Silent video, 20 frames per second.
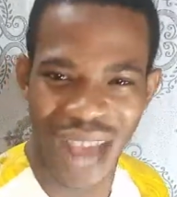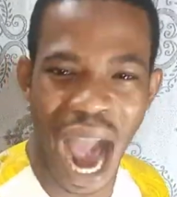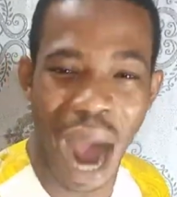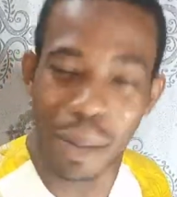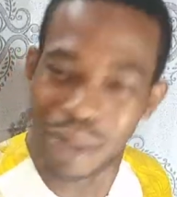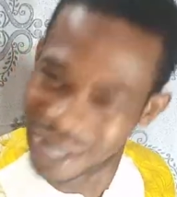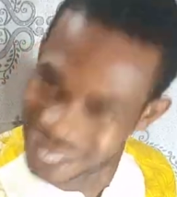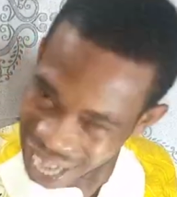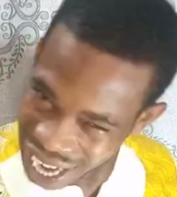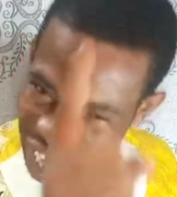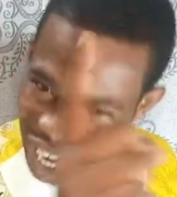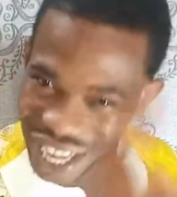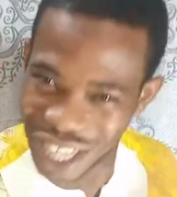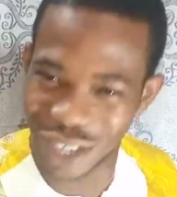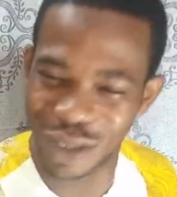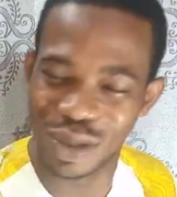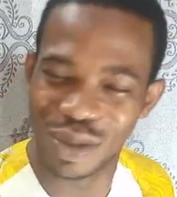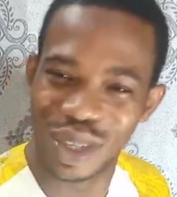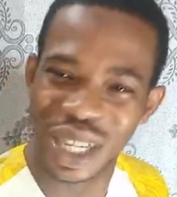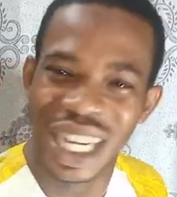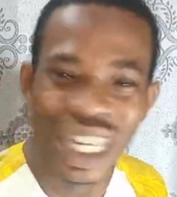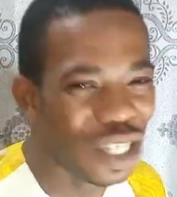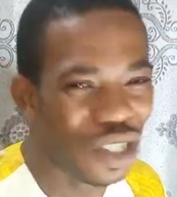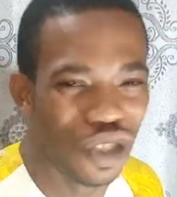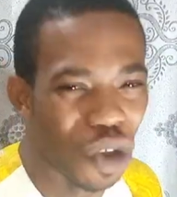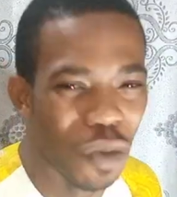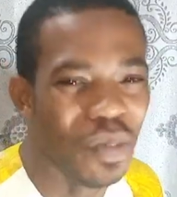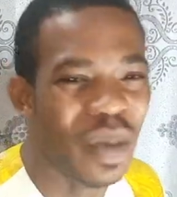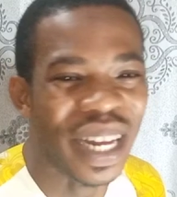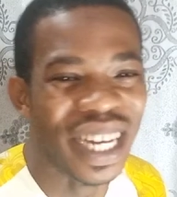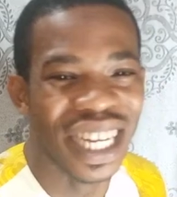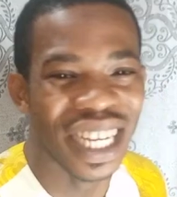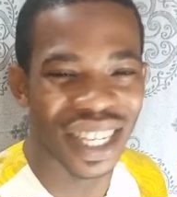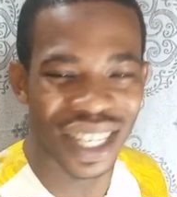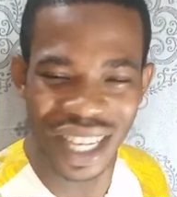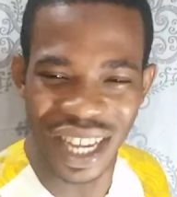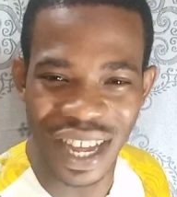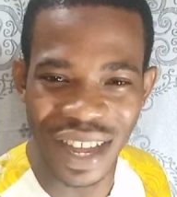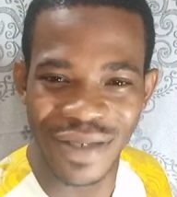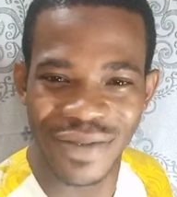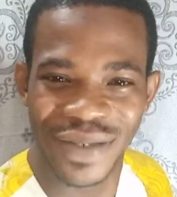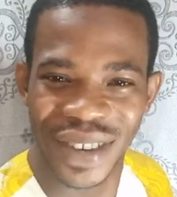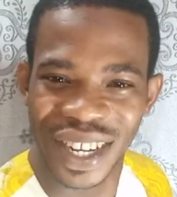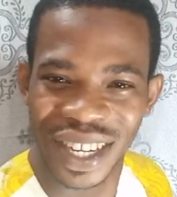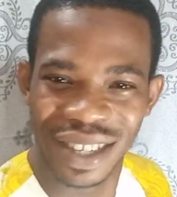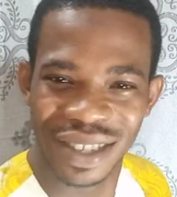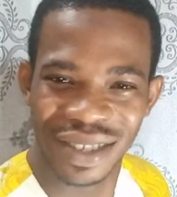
I'm telling you, don't be deceived.